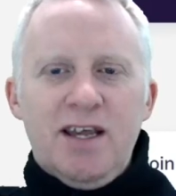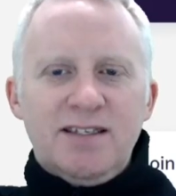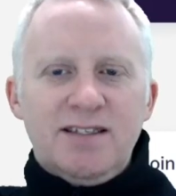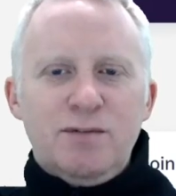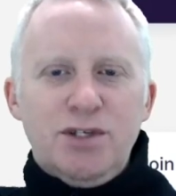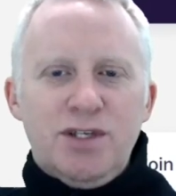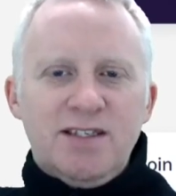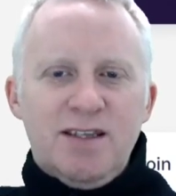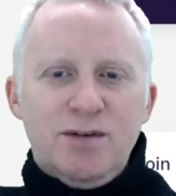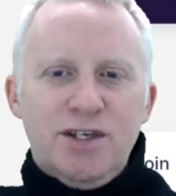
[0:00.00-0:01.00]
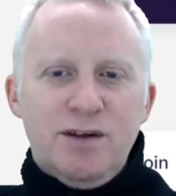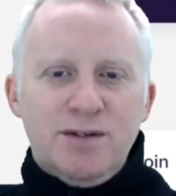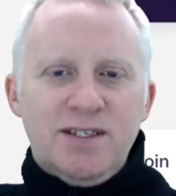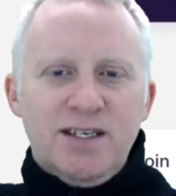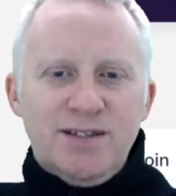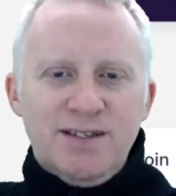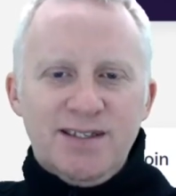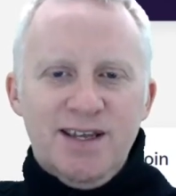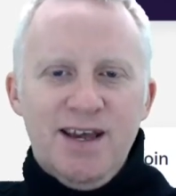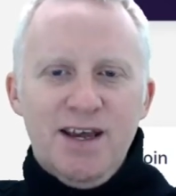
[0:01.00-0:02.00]
establish, establishing consensus,
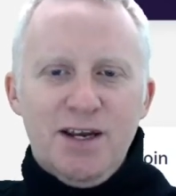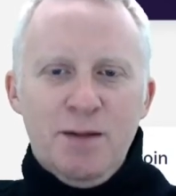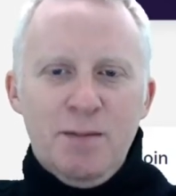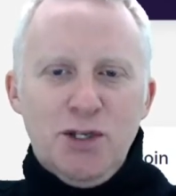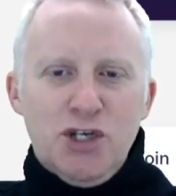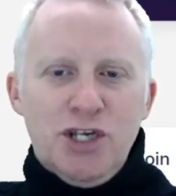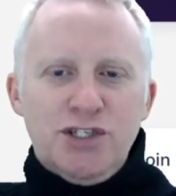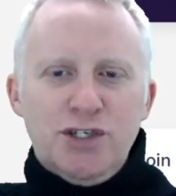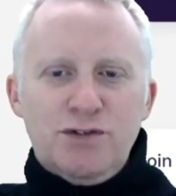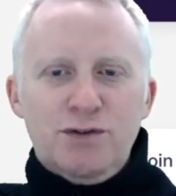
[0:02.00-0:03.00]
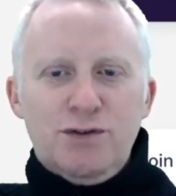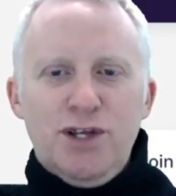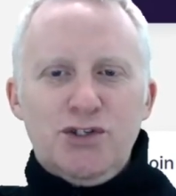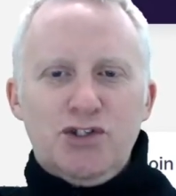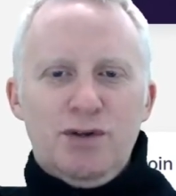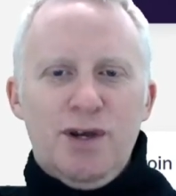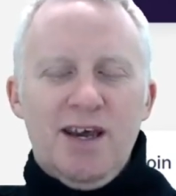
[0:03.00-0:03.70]
naming Genesis test.